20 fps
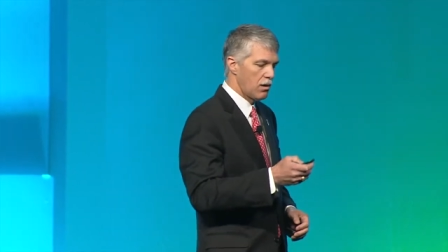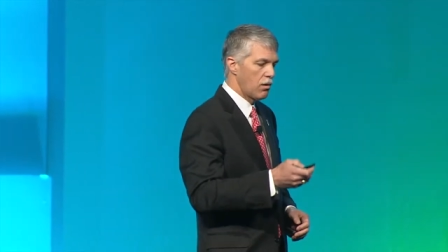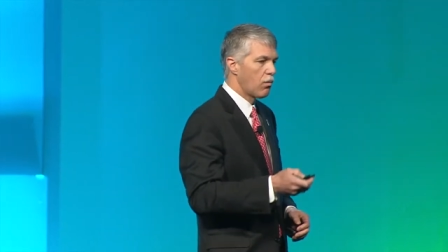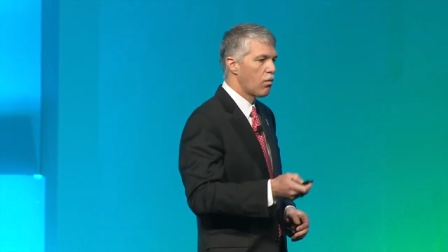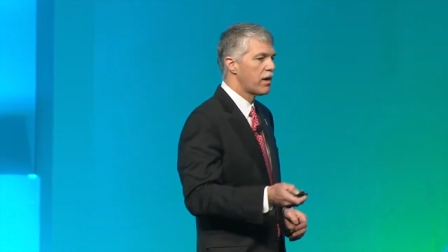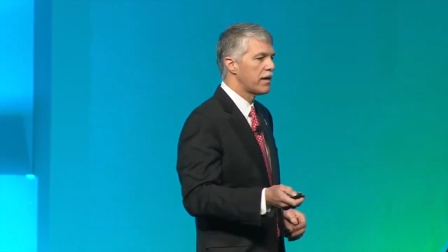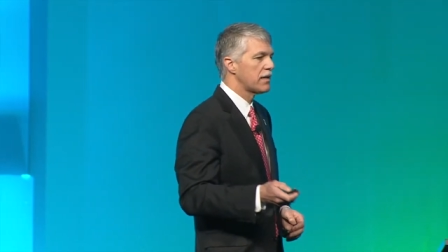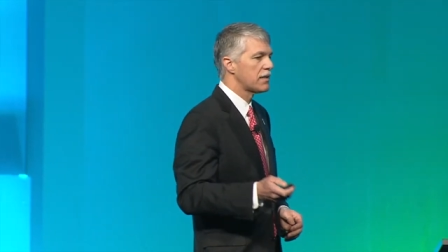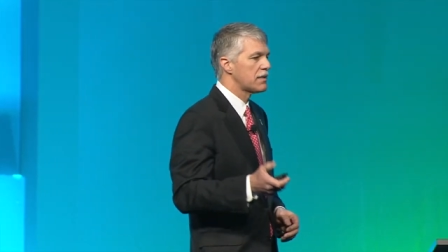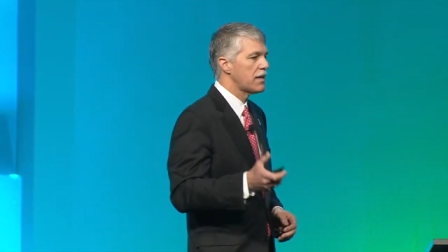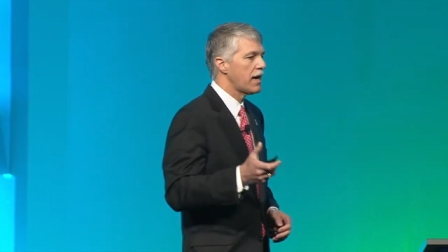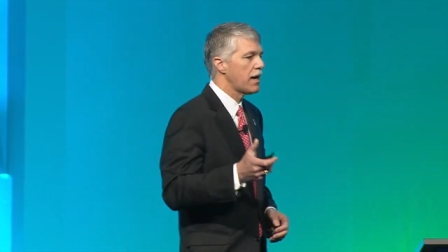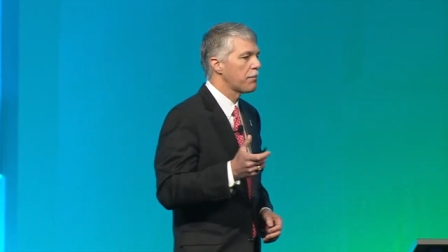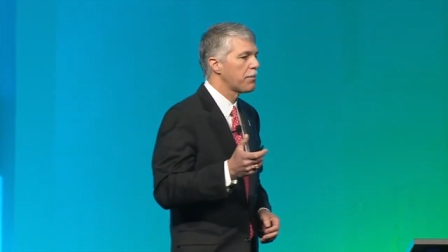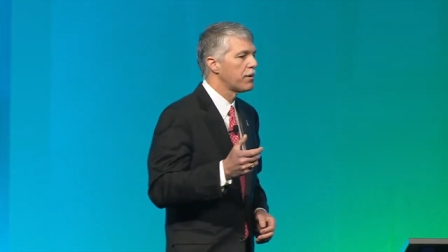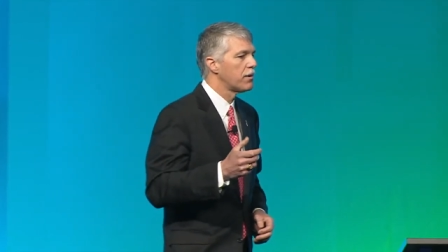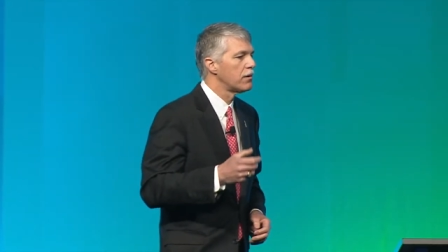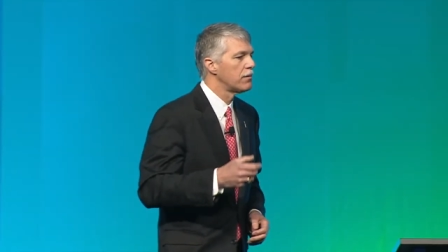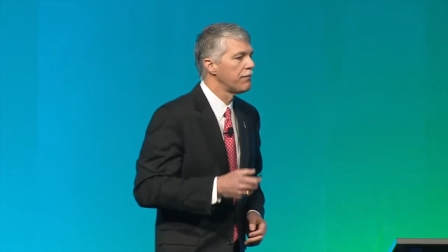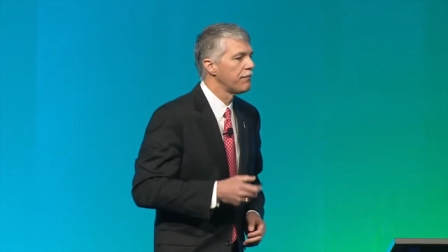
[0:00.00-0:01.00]
One
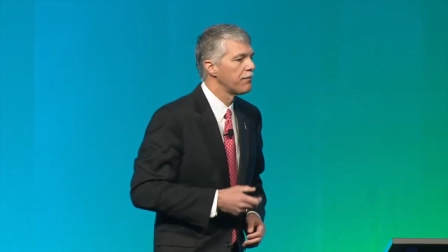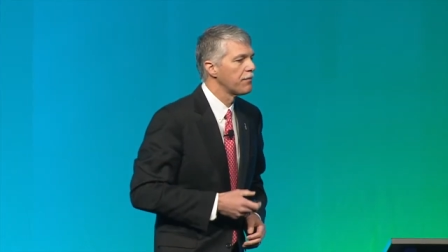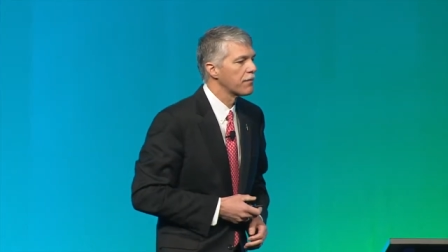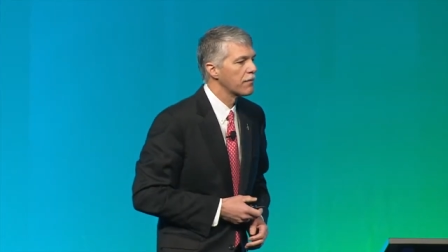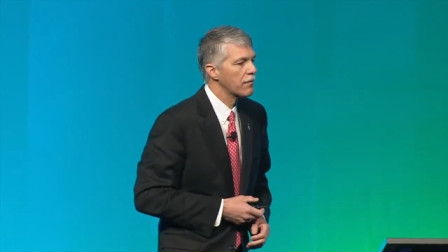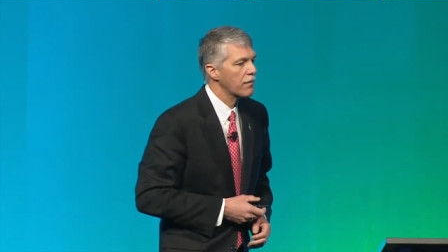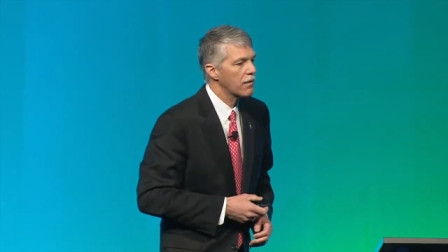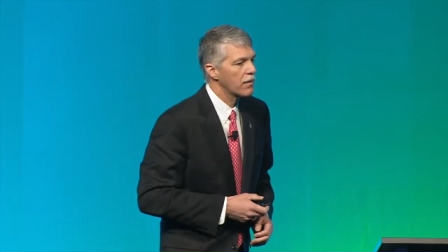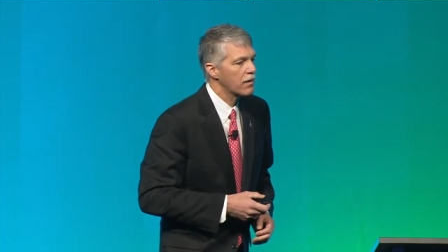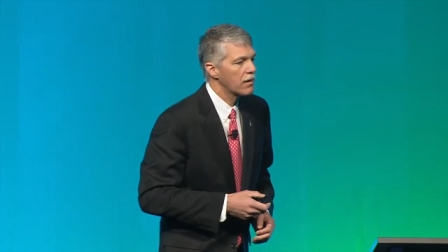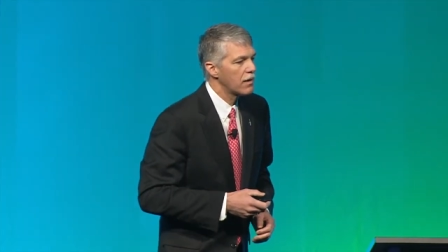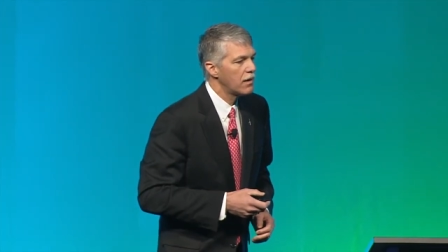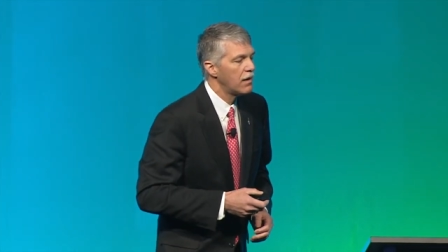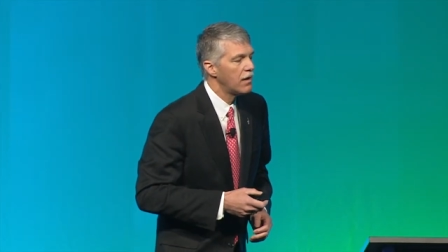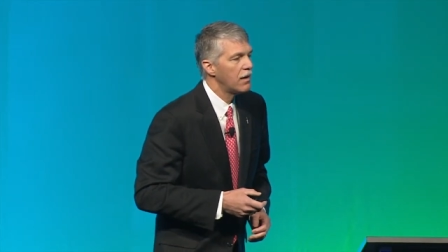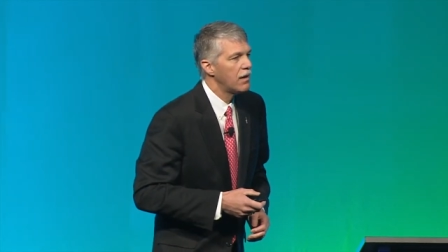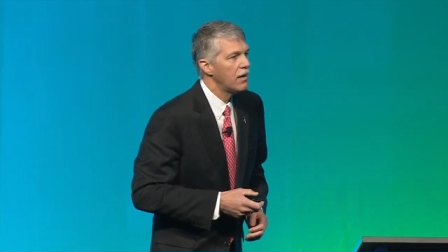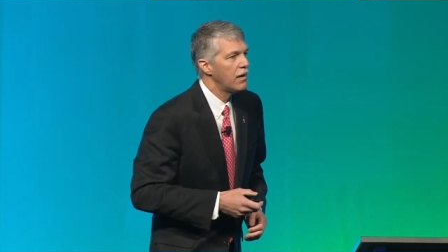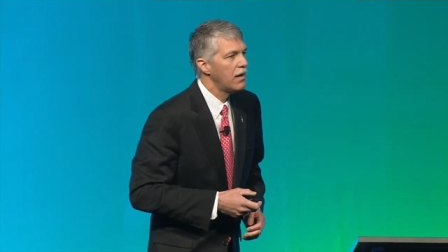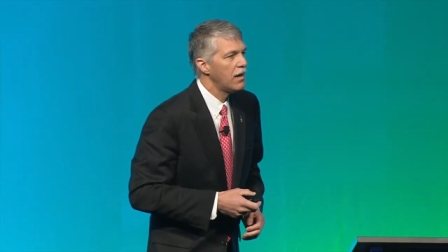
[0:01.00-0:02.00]
example
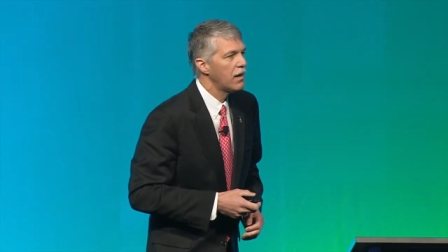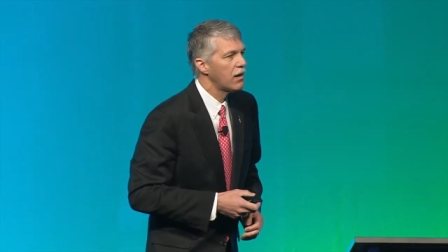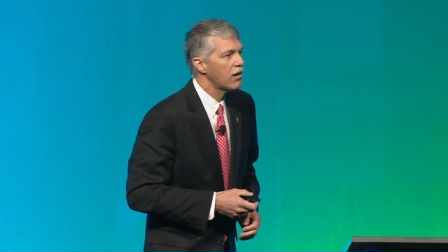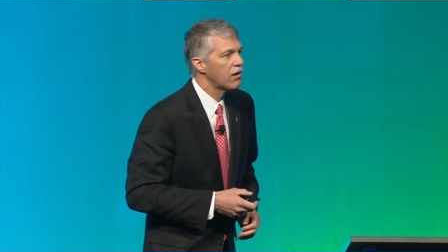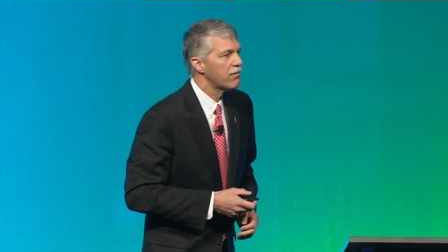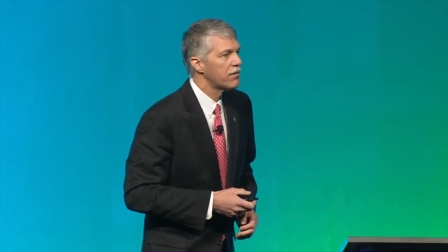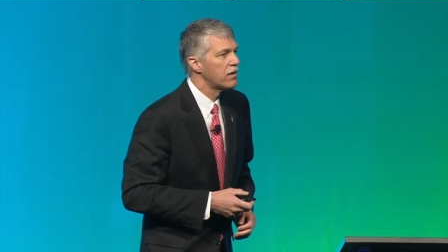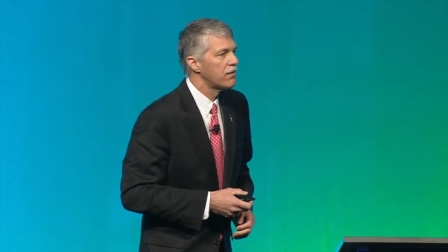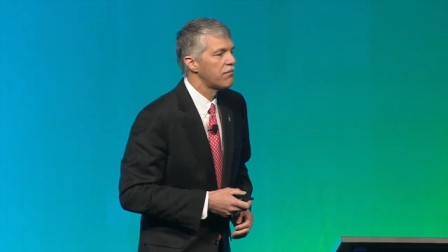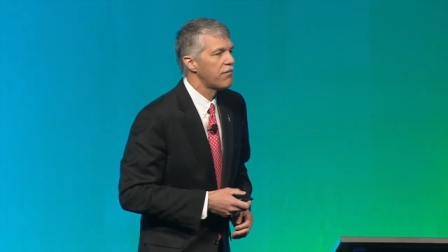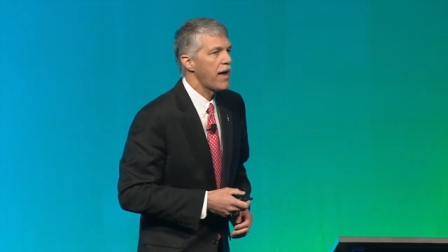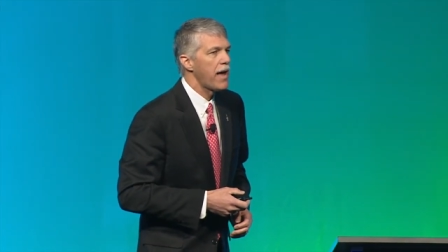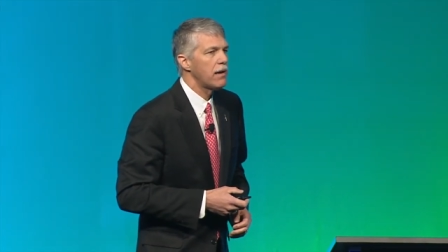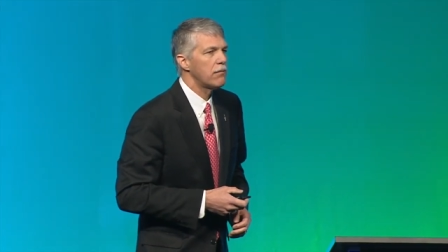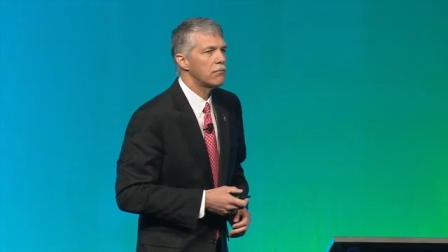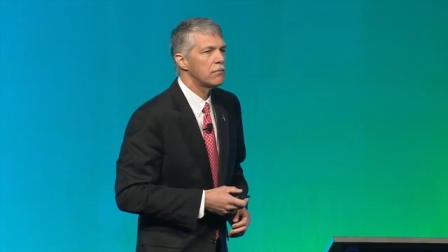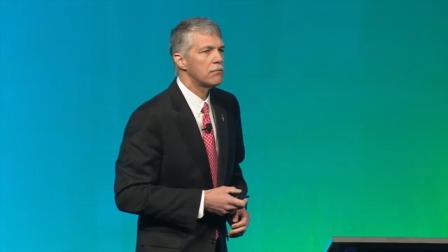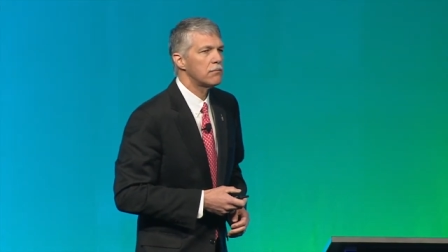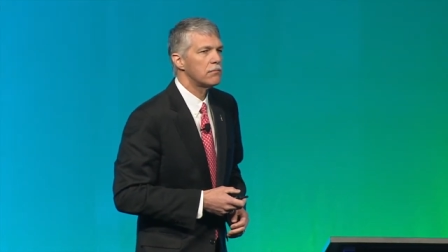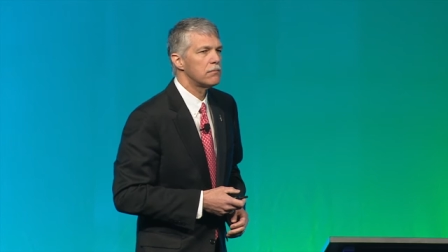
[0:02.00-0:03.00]
here of an event